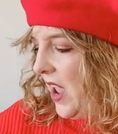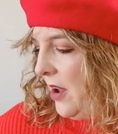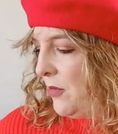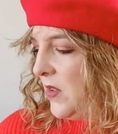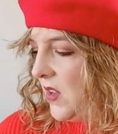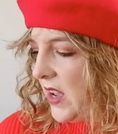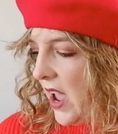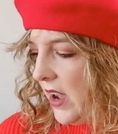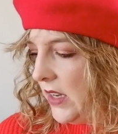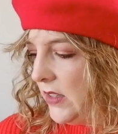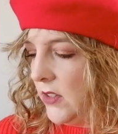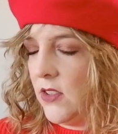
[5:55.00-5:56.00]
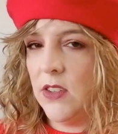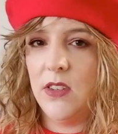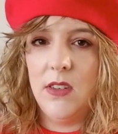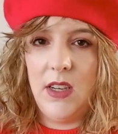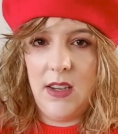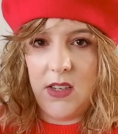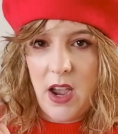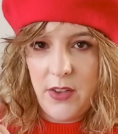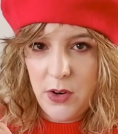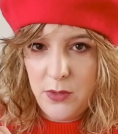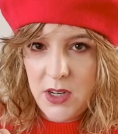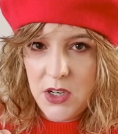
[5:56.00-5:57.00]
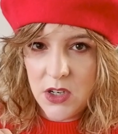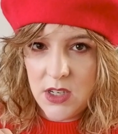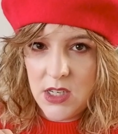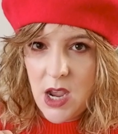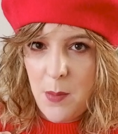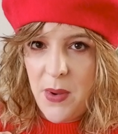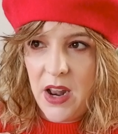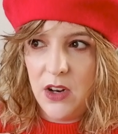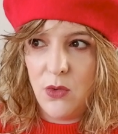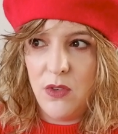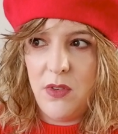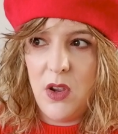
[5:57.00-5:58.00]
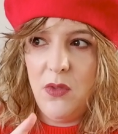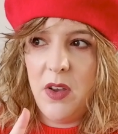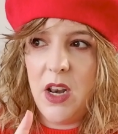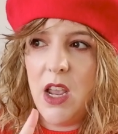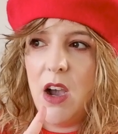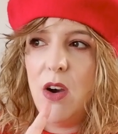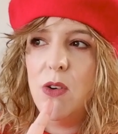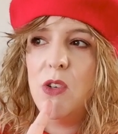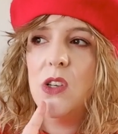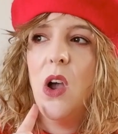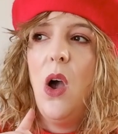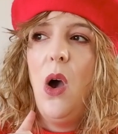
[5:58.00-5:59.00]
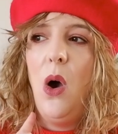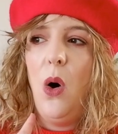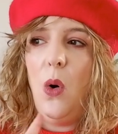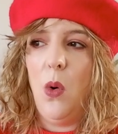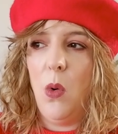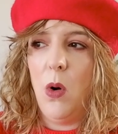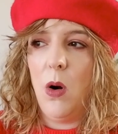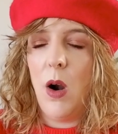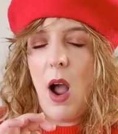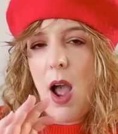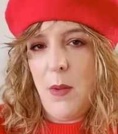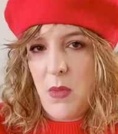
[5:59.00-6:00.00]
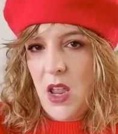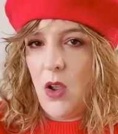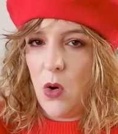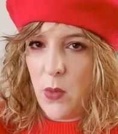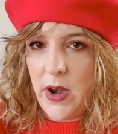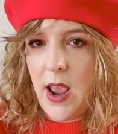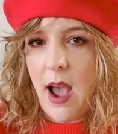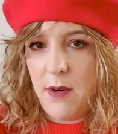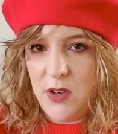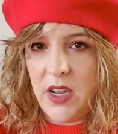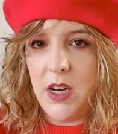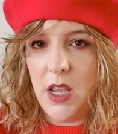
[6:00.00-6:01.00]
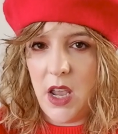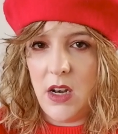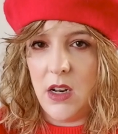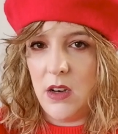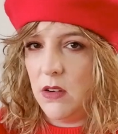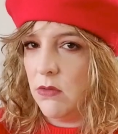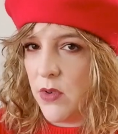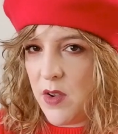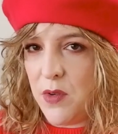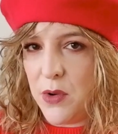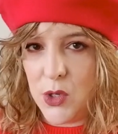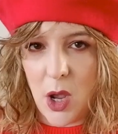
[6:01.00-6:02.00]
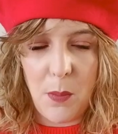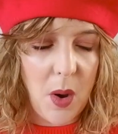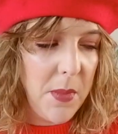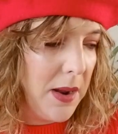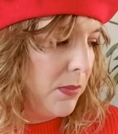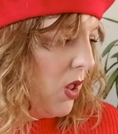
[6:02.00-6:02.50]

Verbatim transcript: Everything else is either featured in 10 palette review videos, or I may already have dedicated reviews up on my